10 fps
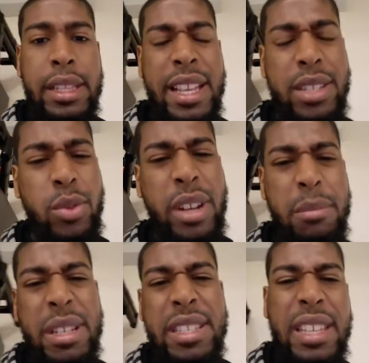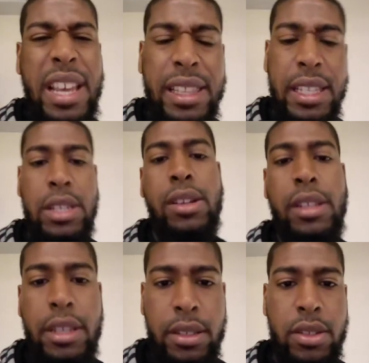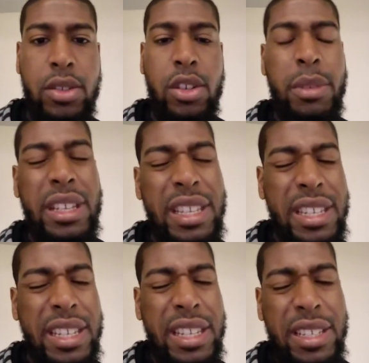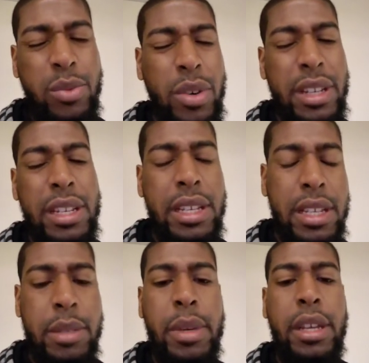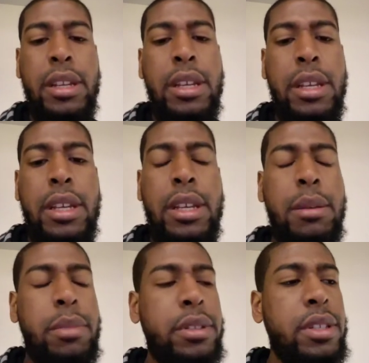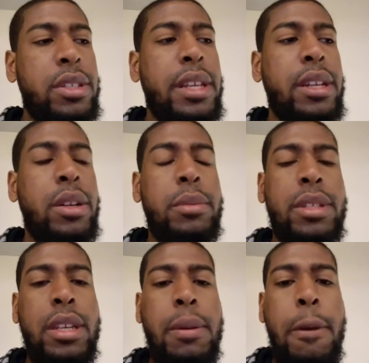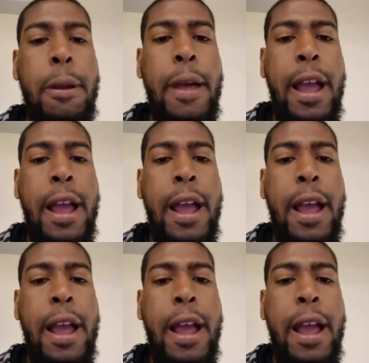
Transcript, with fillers: That's what I be telling y'all, ladies and gentlemen. It is what it is, man. But this is like what I'm saying, man.